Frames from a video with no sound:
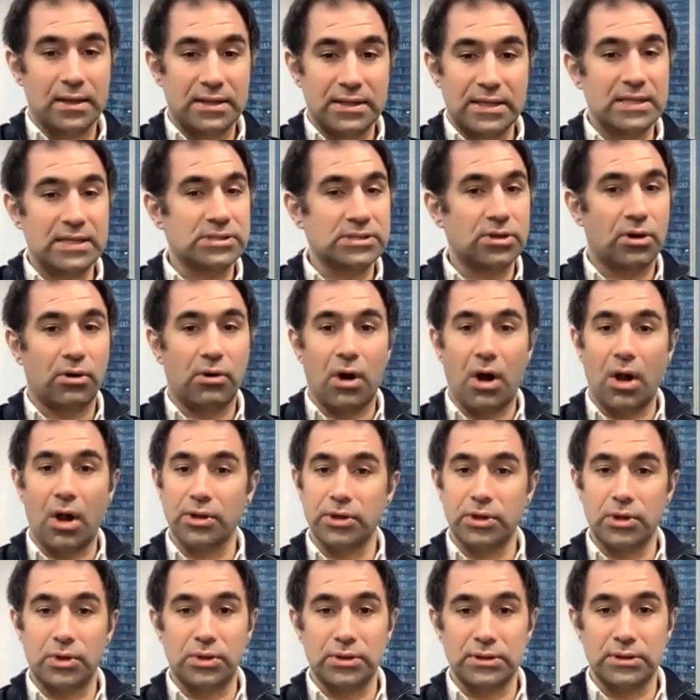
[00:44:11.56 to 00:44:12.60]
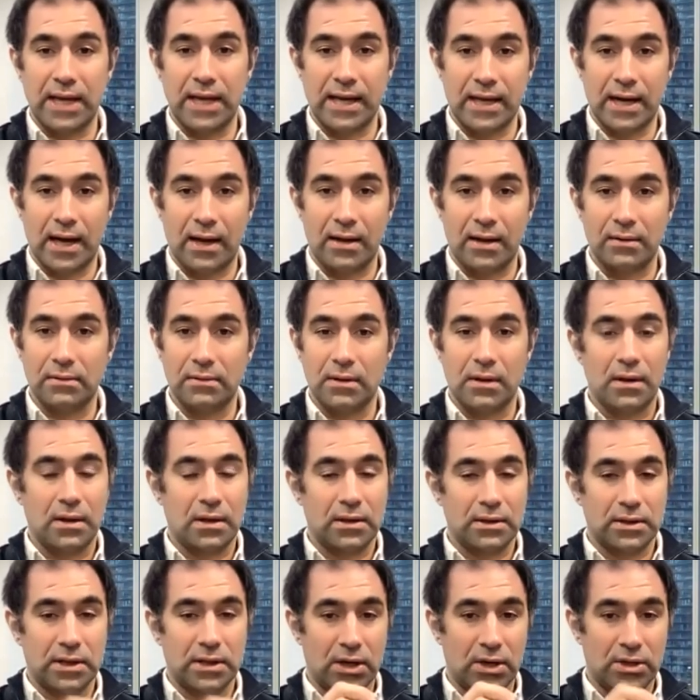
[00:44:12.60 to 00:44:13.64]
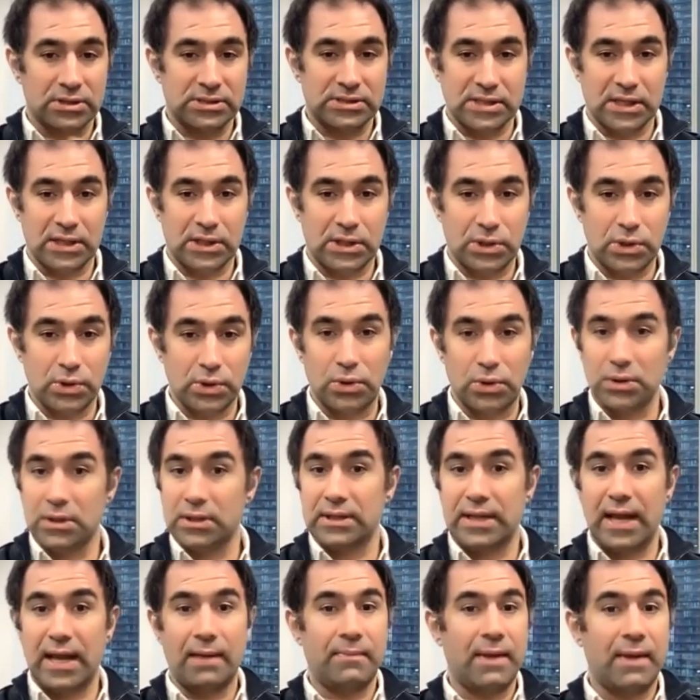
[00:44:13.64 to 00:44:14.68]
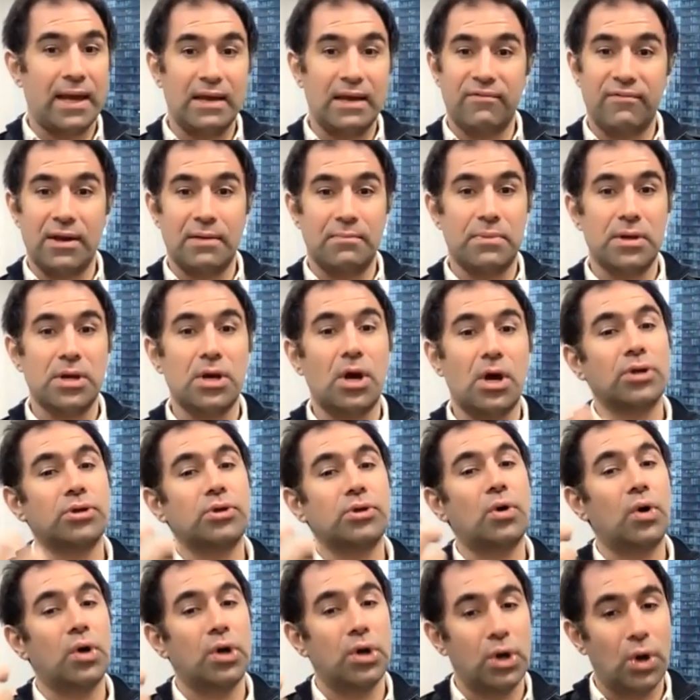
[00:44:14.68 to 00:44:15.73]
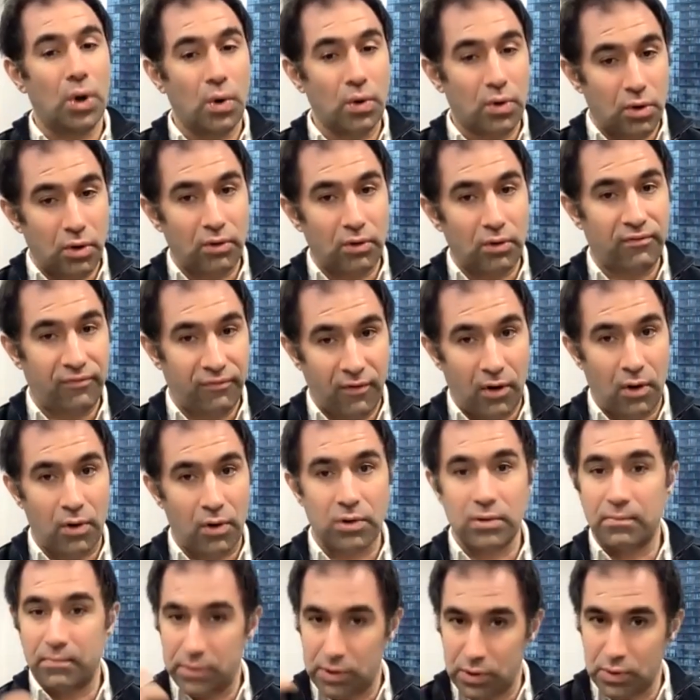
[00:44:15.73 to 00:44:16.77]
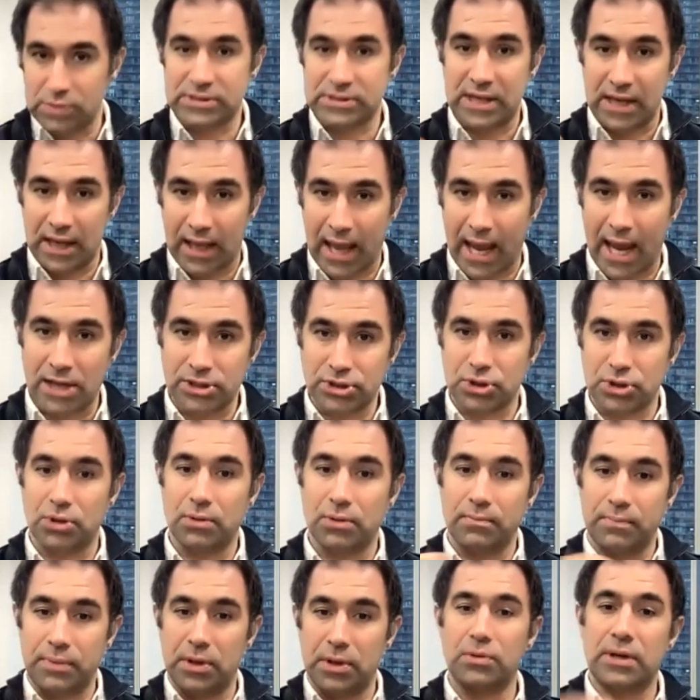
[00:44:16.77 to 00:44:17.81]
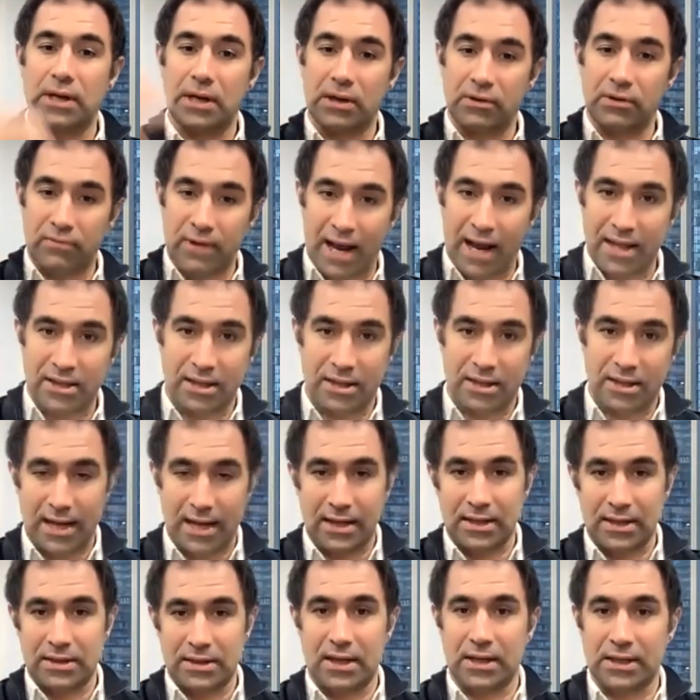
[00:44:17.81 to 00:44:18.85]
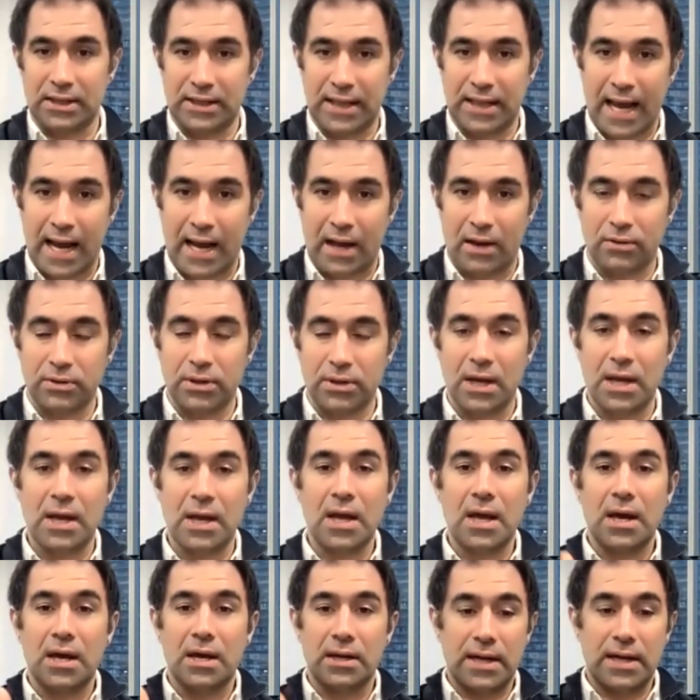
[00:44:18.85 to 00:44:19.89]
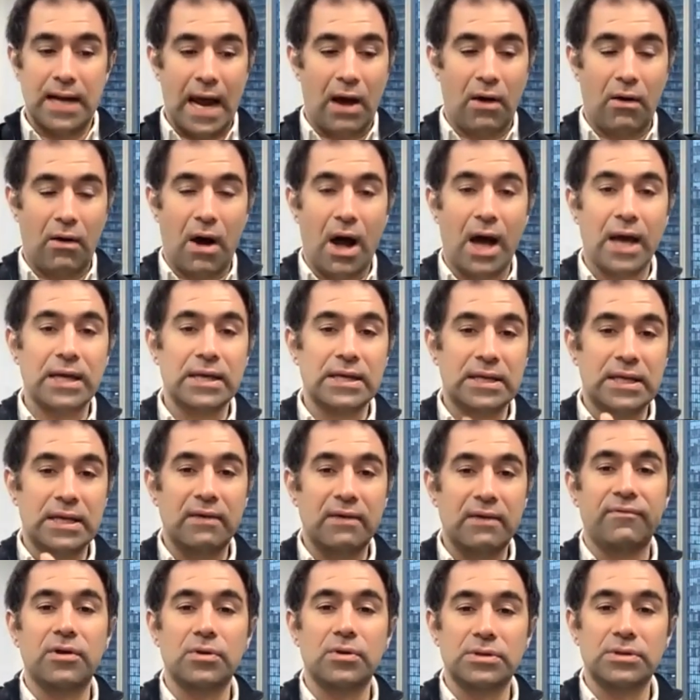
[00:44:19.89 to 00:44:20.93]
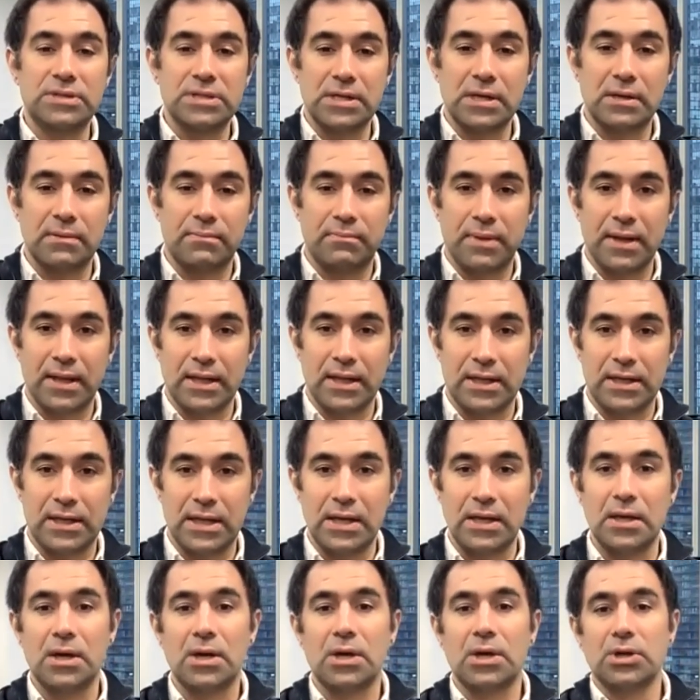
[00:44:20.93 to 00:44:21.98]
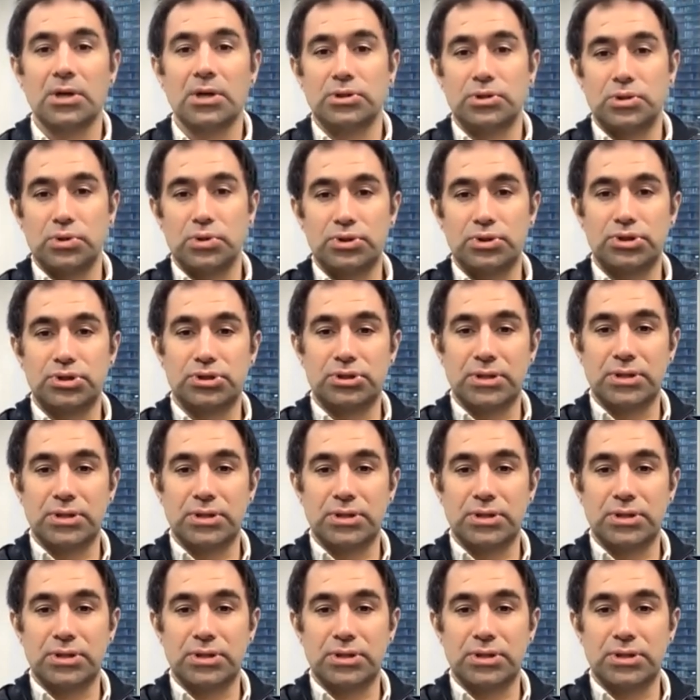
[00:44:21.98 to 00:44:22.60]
these are all your data, they are secure, they may even be on your local phone using edge computing rather than in the cloud. Now, I give you the ability to